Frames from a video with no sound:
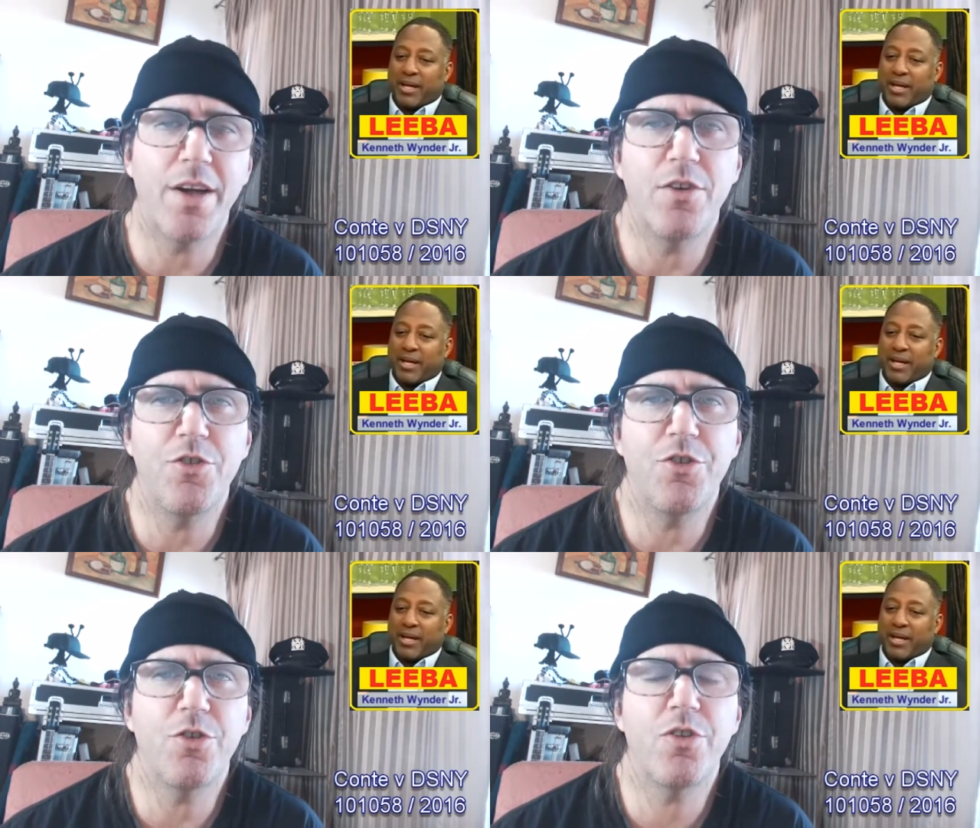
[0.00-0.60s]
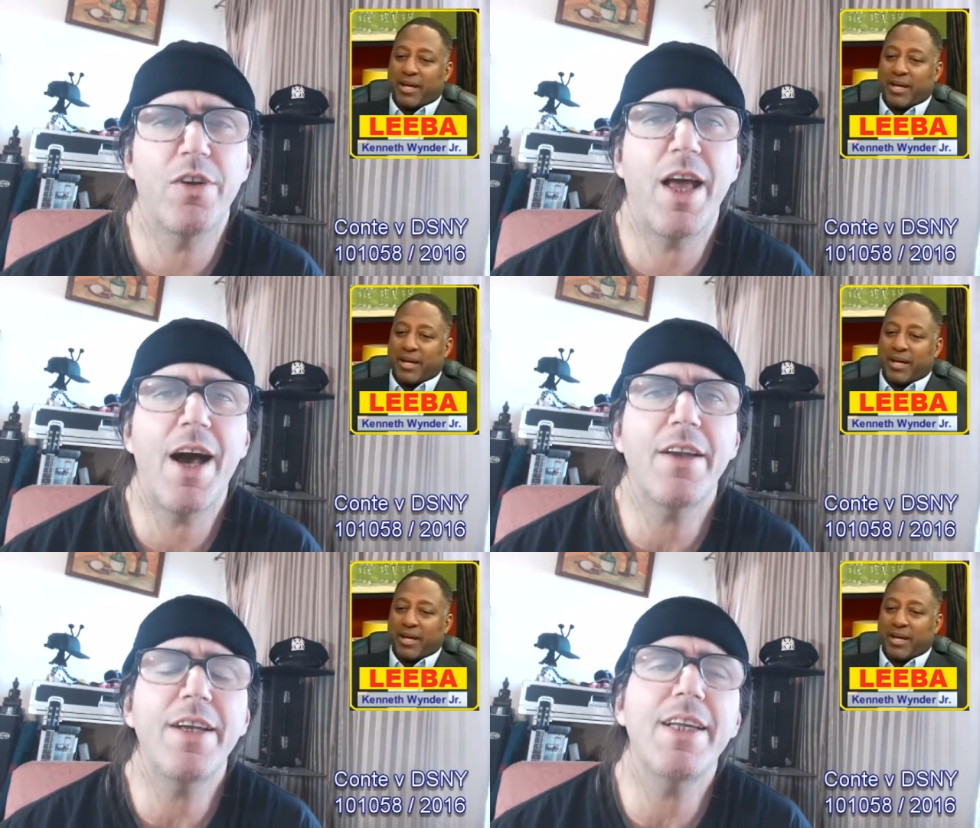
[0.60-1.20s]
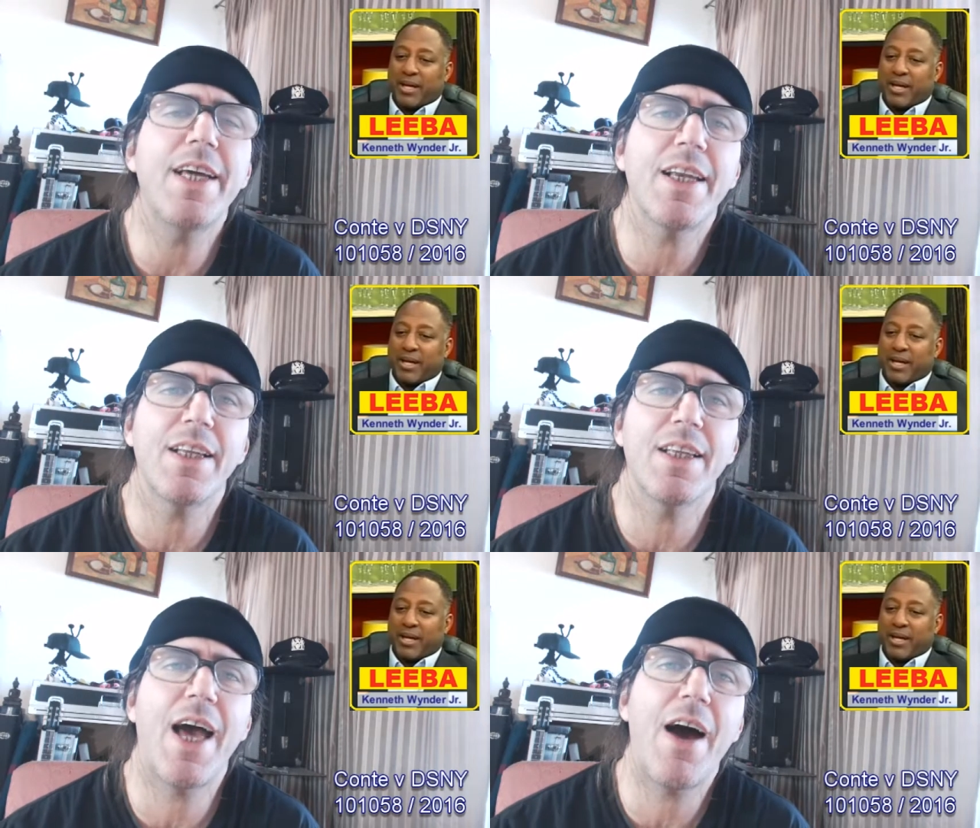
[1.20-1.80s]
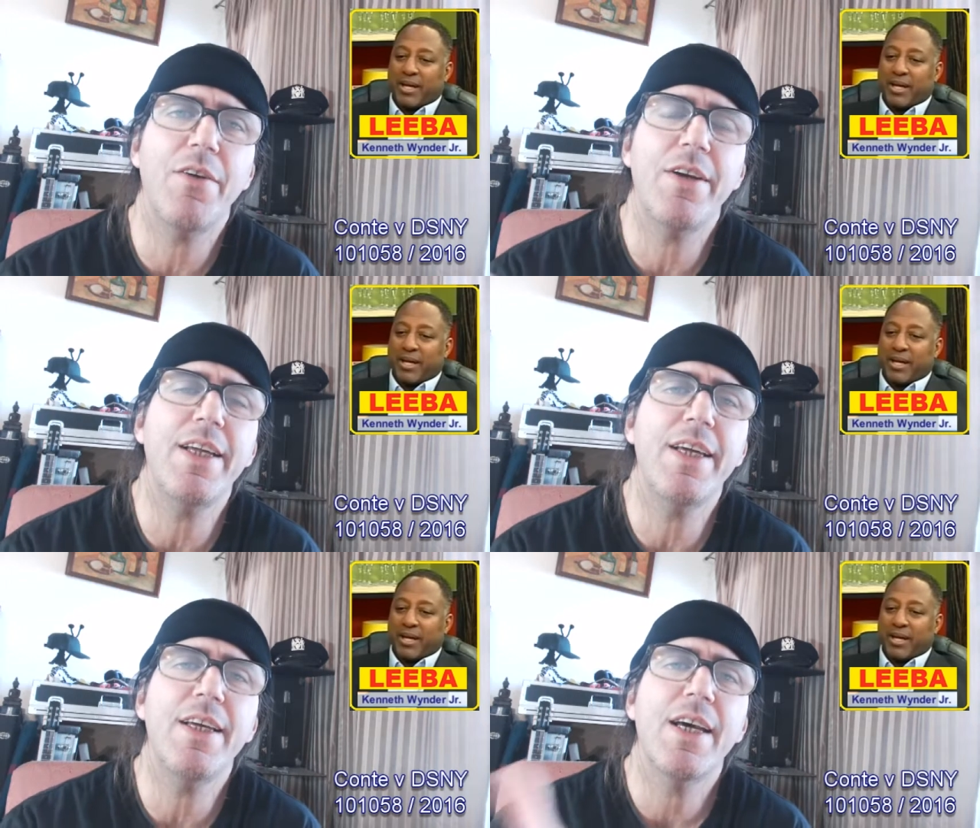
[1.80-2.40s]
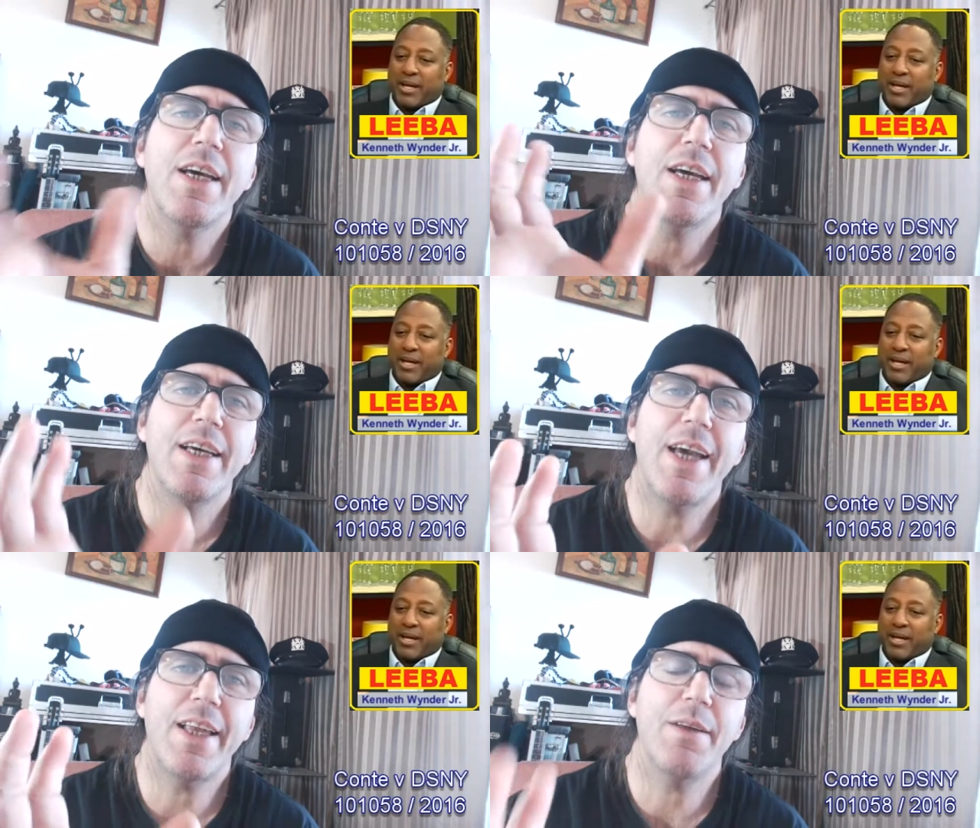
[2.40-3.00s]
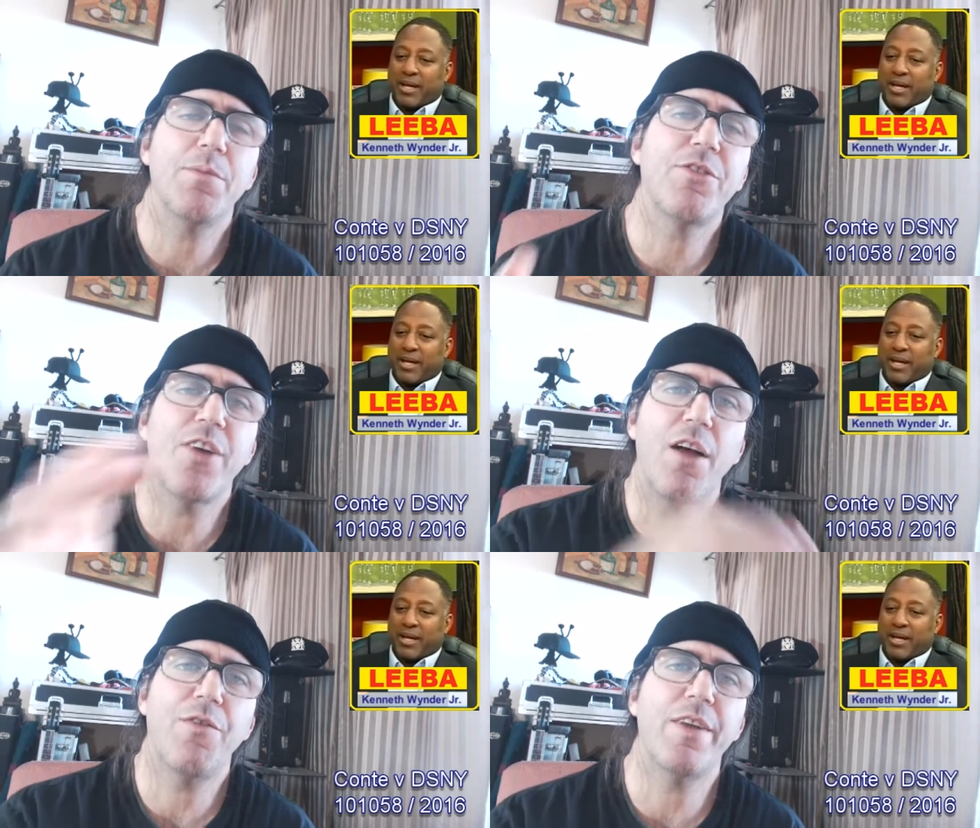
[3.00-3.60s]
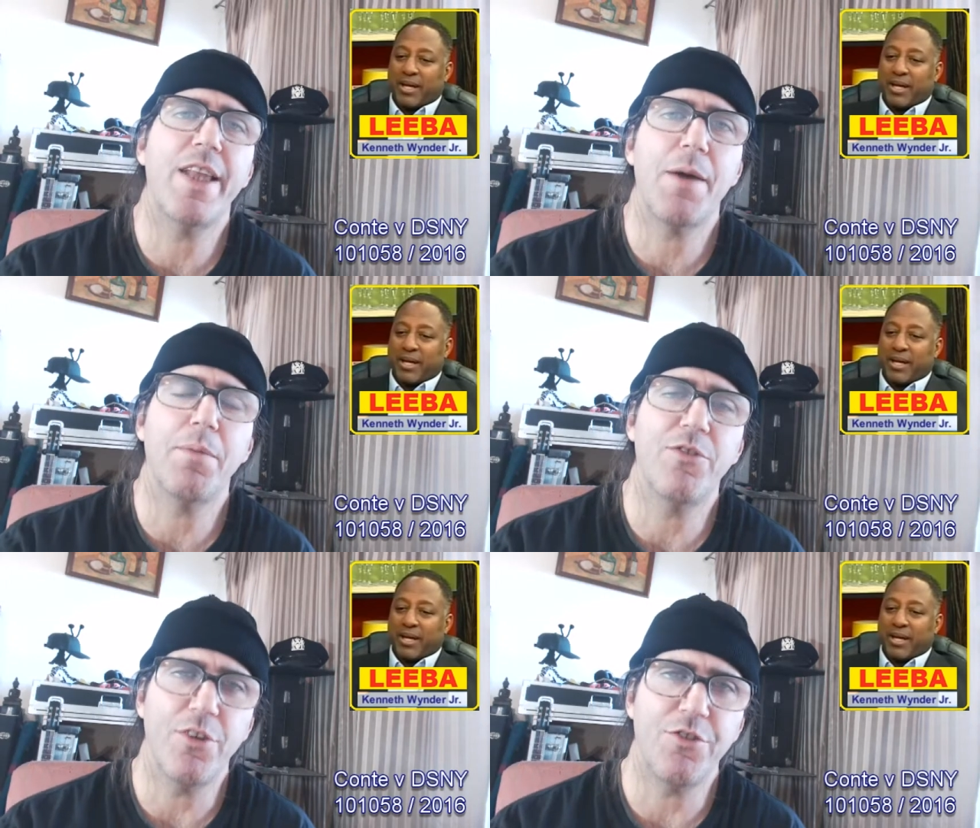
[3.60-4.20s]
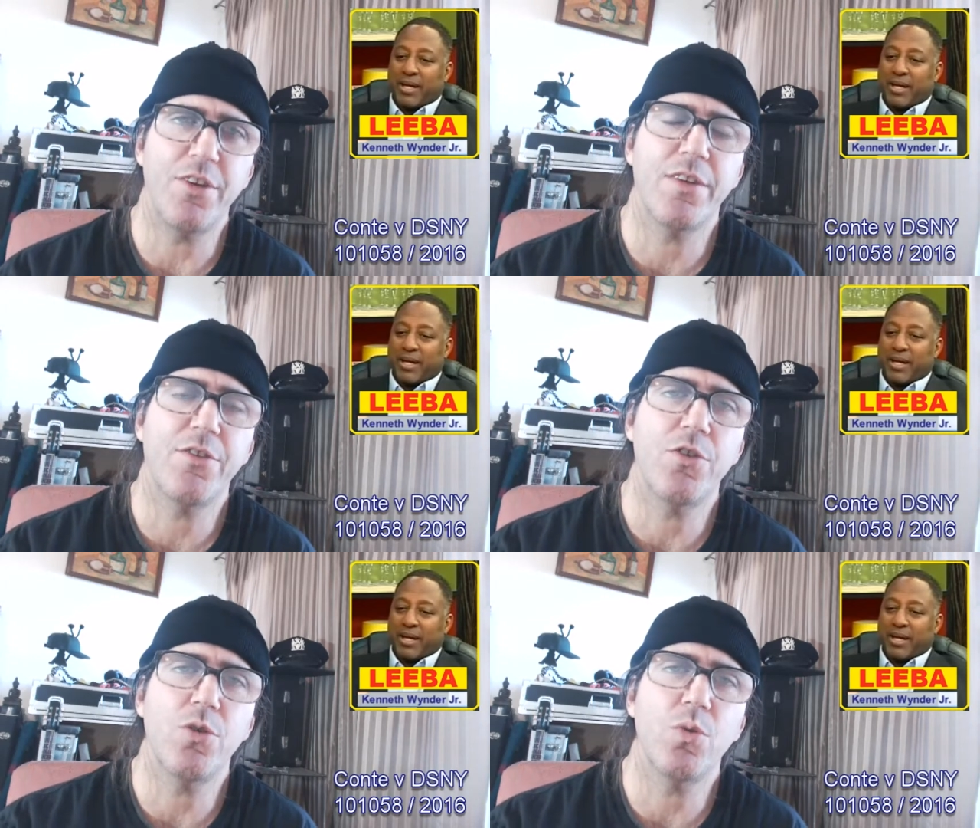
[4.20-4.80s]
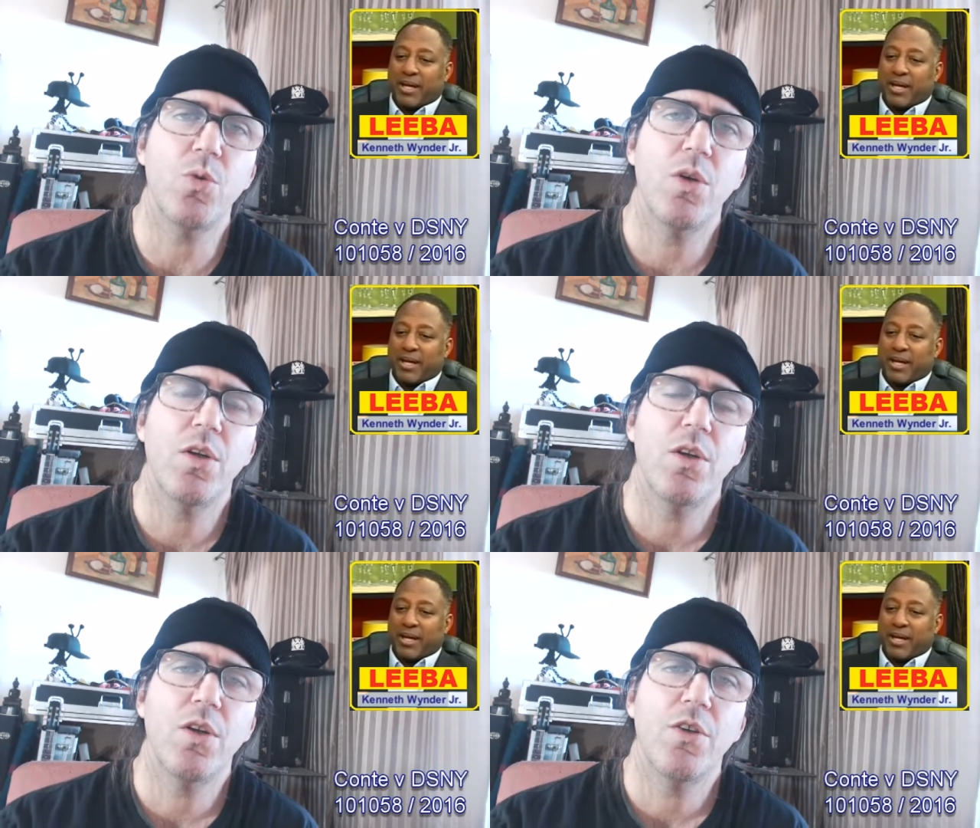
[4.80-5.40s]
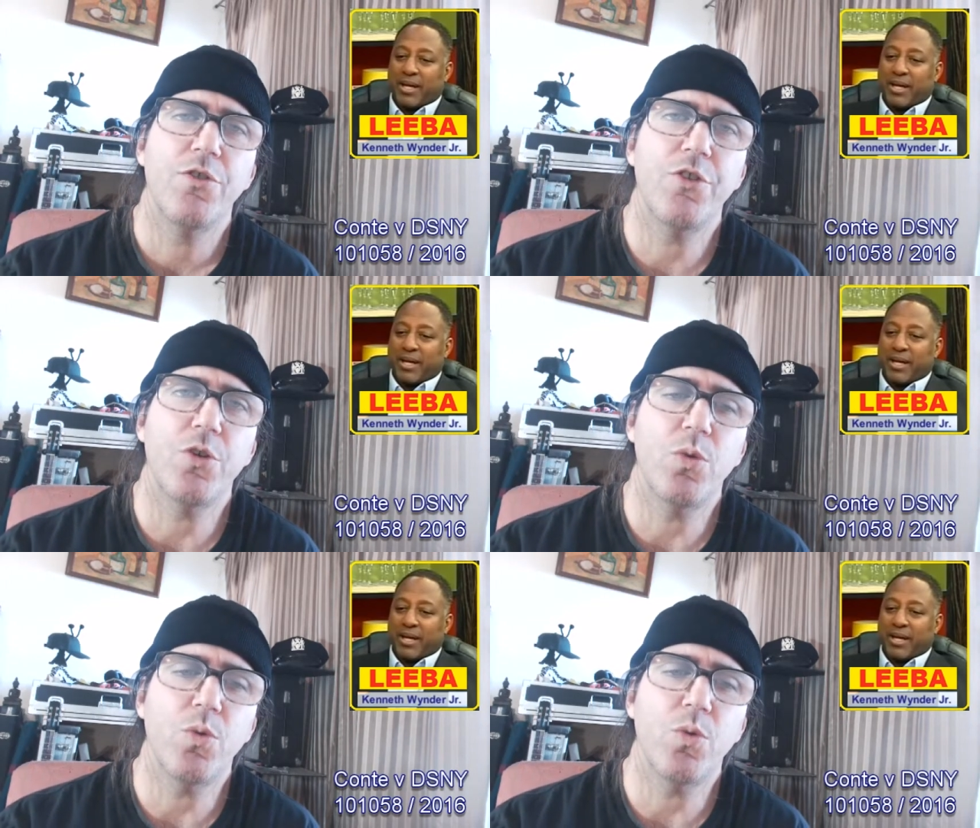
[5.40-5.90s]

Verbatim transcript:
Speaker 1: Jr., and how did he get himself in that position to